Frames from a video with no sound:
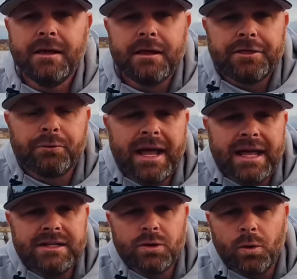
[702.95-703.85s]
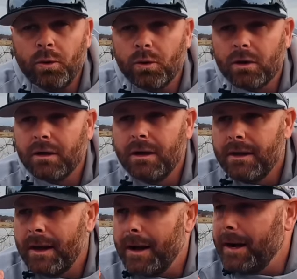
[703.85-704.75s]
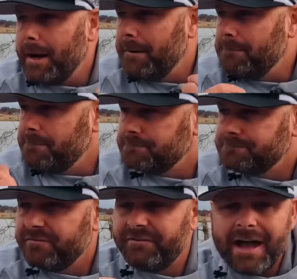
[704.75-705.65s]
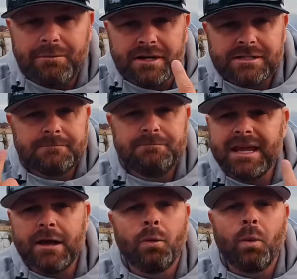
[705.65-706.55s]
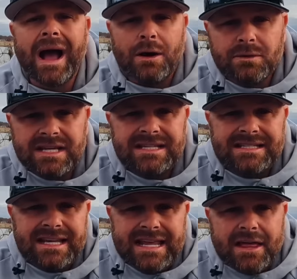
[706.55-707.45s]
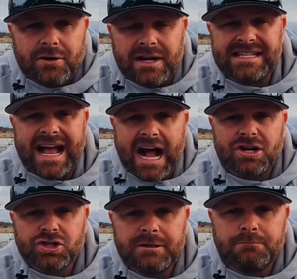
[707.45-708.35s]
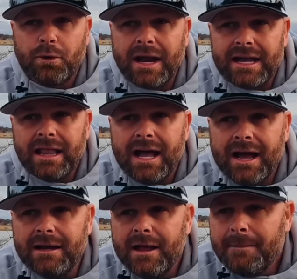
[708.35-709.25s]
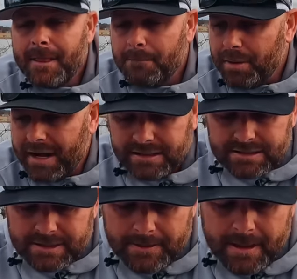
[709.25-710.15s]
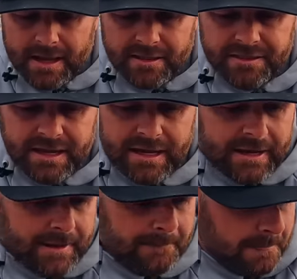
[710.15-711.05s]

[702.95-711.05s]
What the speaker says: threads or fabrics being wound together. It's actually braided line. But the